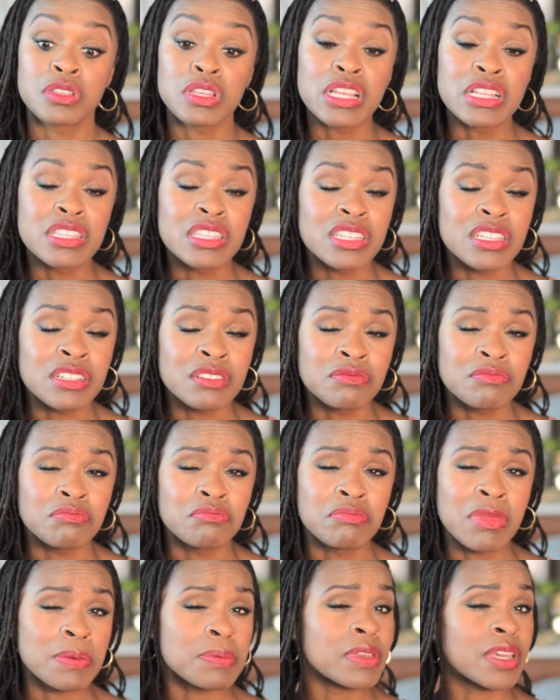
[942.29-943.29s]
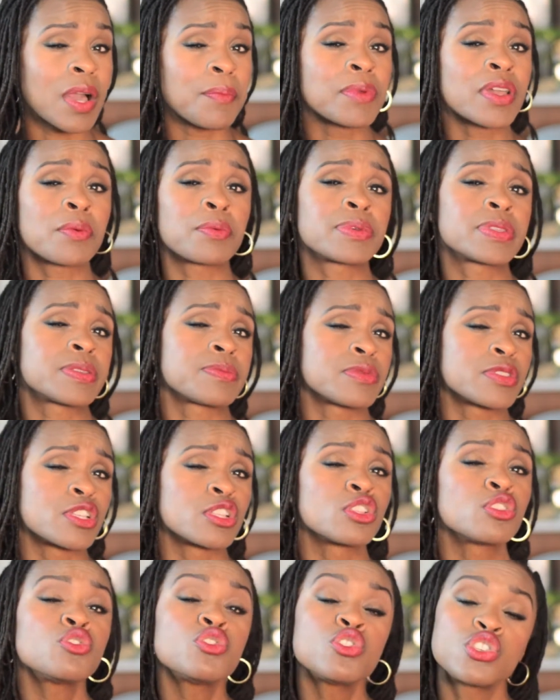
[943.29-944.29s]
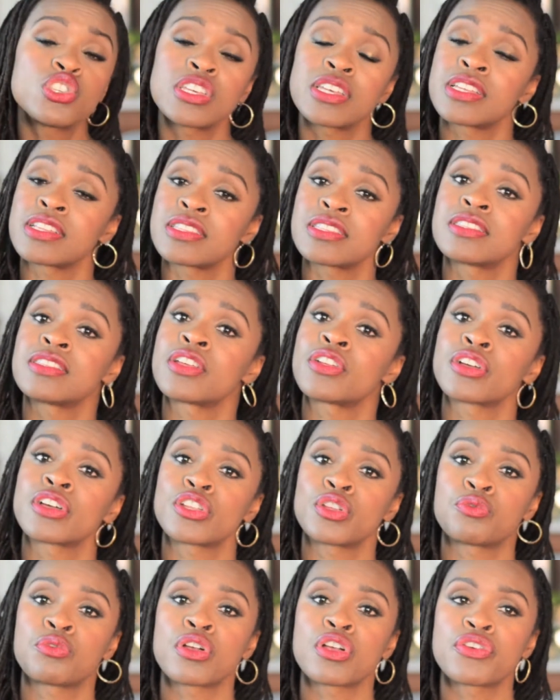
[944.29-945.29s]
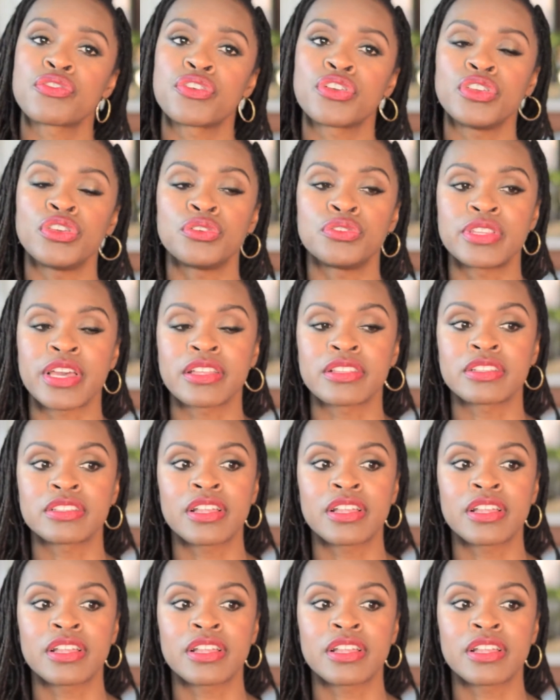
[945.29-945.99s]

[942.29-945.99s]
into maybe coming up with some solutions that are going to work for you down the